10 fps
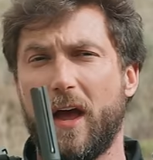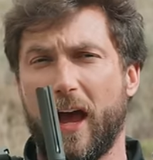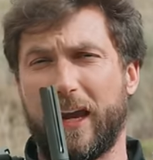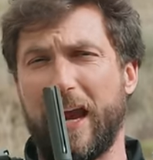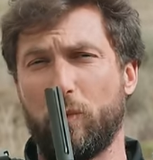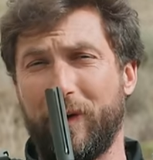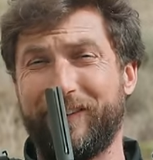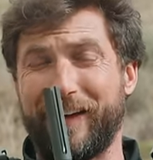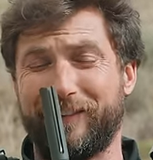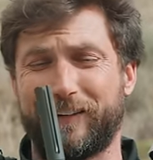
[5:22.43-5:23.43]
Again, we
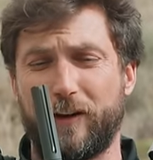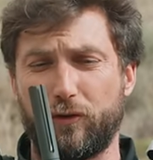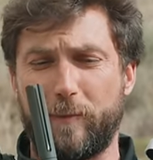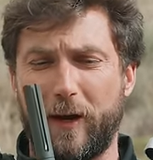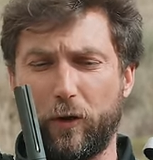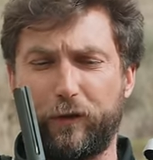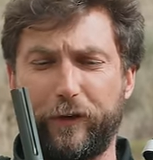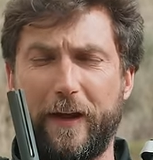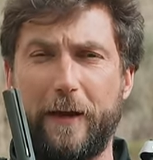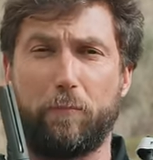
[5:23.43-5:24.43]
say six hundred meters
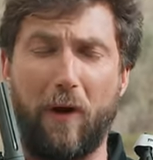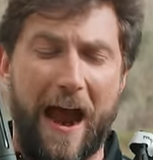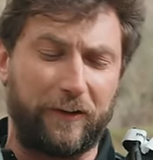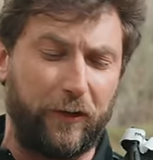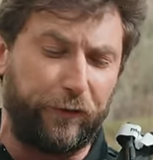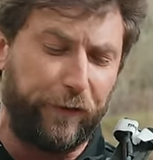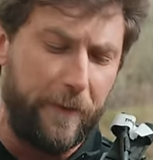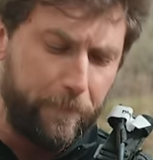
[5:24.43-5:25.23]
in practice.